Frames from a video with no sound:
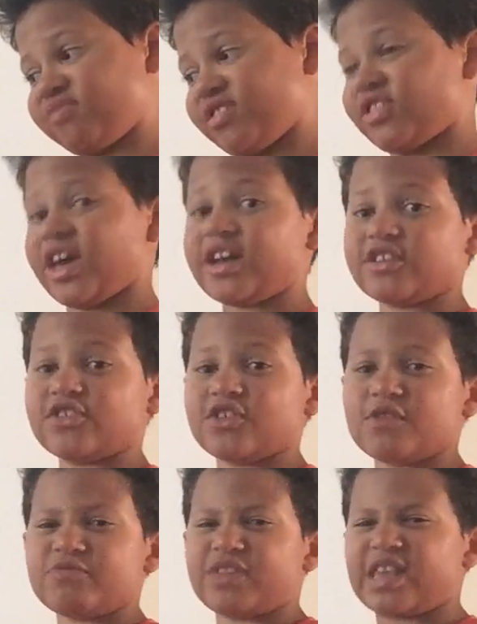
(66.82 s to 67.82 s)

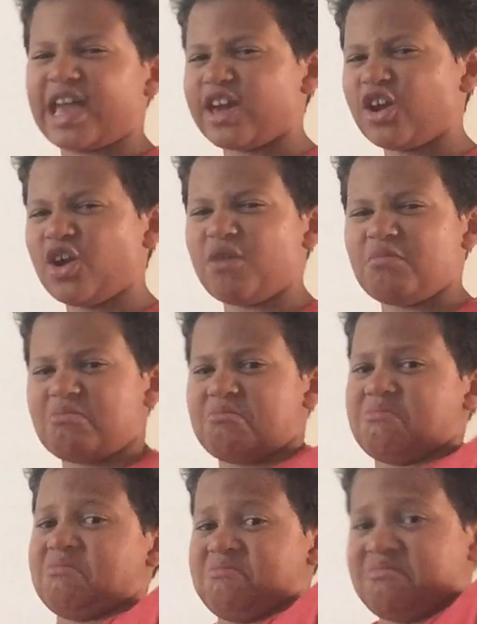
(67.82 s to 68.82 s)
Thanator? The Nader?
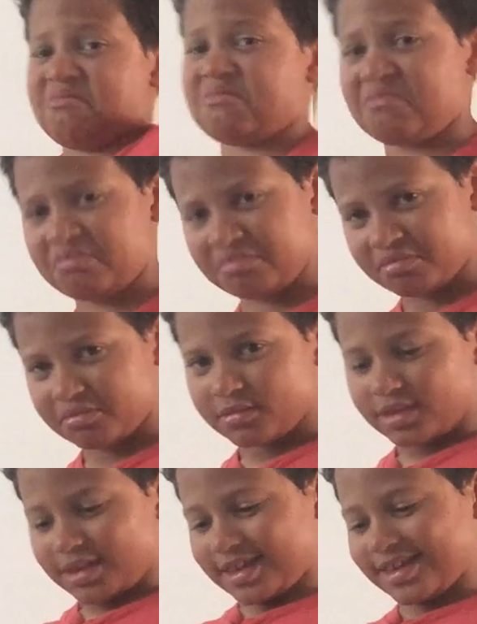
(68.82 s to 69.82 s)
Mm.
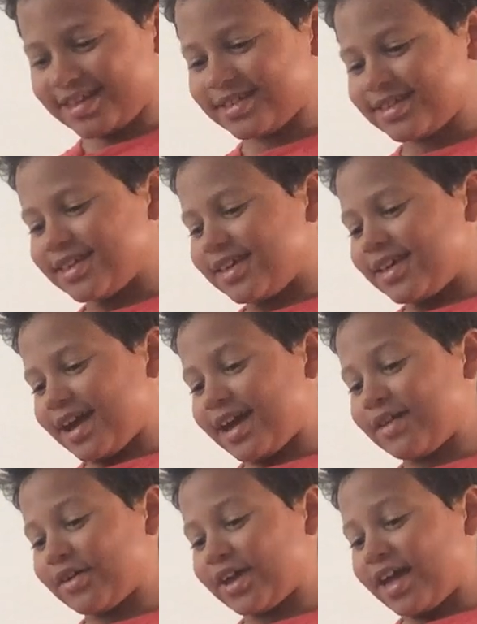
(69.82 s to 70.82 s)

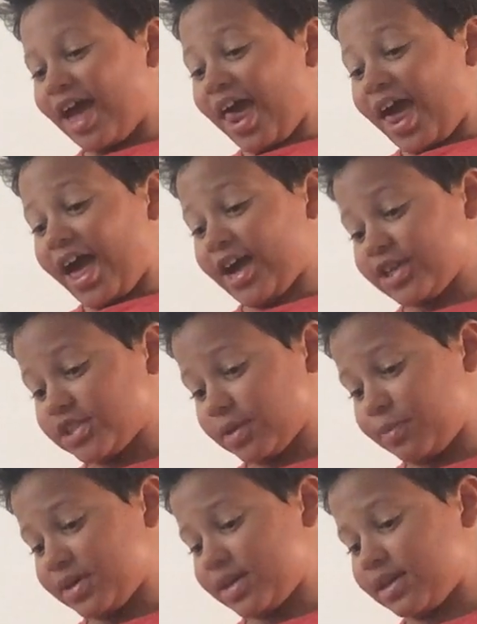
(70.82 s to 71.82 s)
anyway,
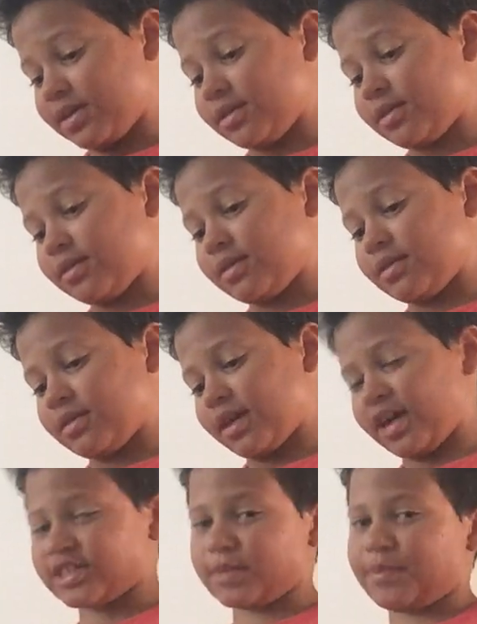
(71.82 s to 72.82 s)
hexaped,
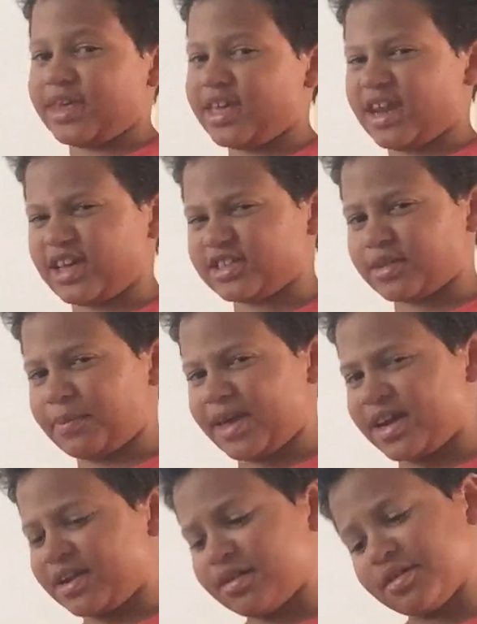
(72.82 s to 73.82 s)
hexapede,
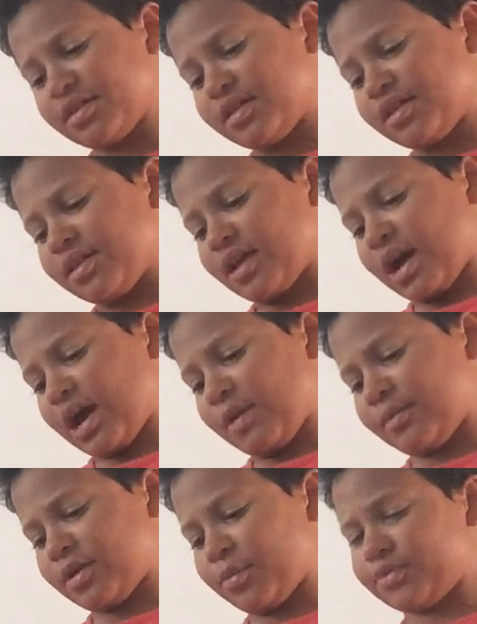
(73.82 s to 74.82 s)
hexaped. I'm
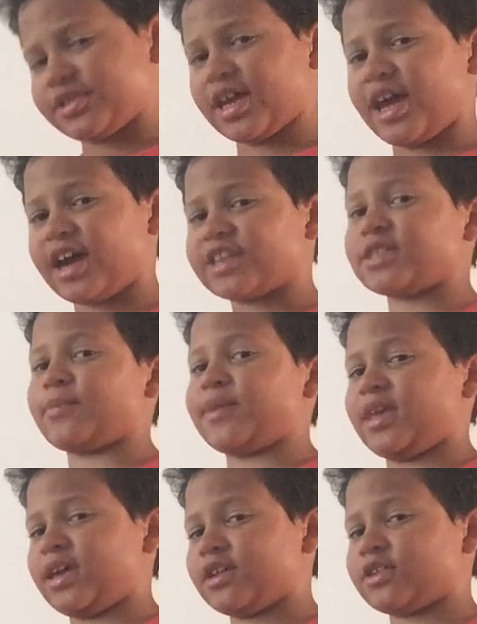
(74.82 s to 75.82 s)
gonna say
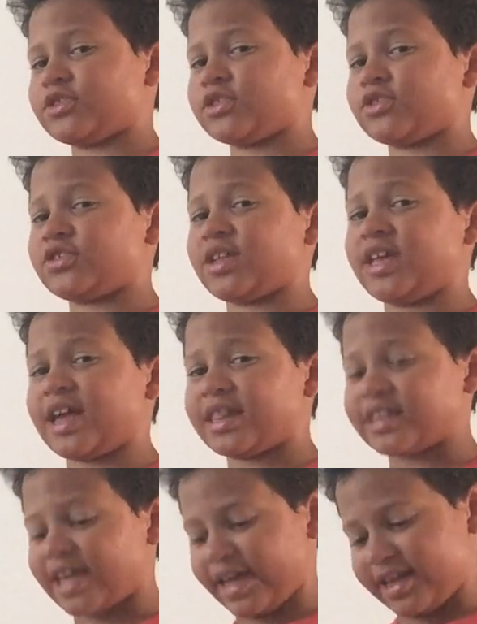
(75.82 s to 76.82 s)
hexapede because there's an e at
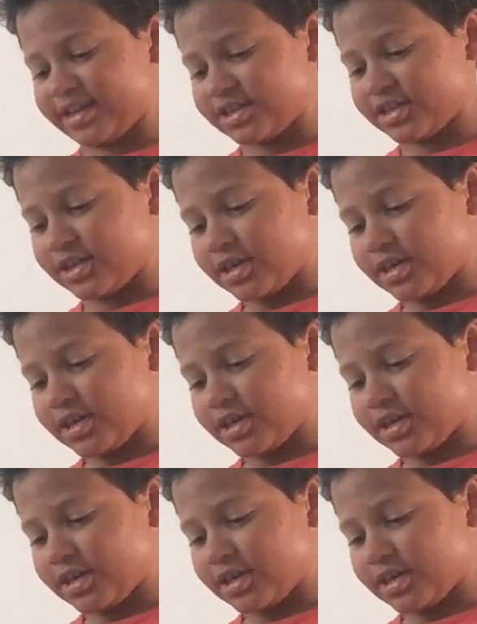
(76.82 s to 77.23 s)
the end.